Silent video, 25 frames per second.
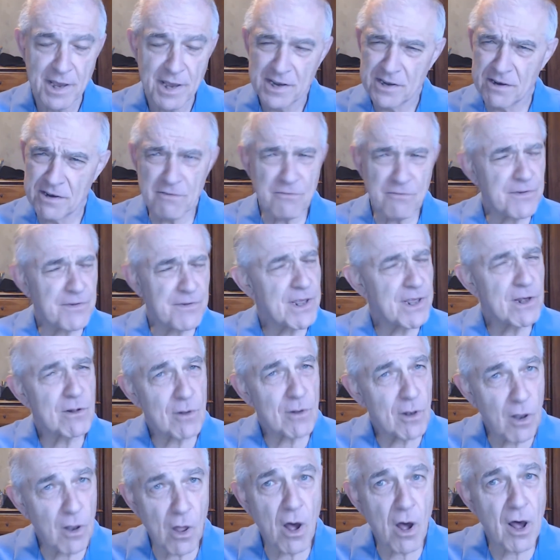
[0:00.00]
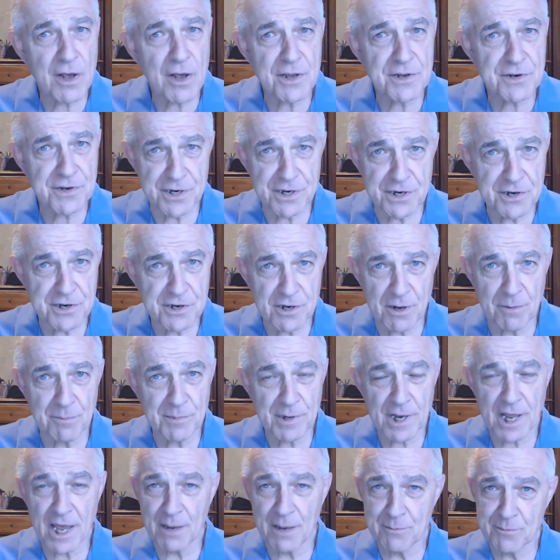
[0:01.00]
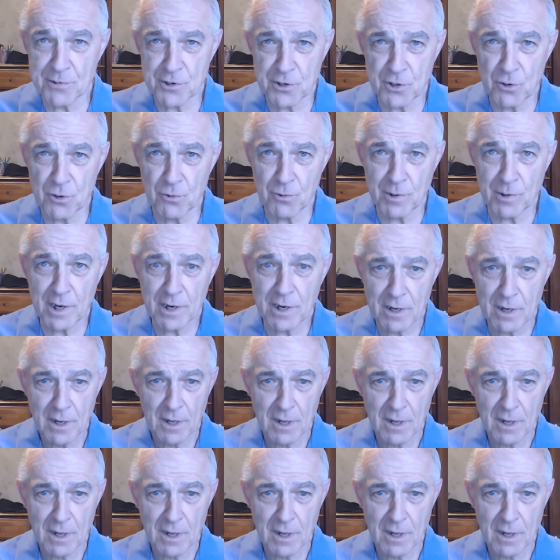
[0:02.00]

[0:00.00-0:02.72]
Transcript: to feel lost at some times, do we?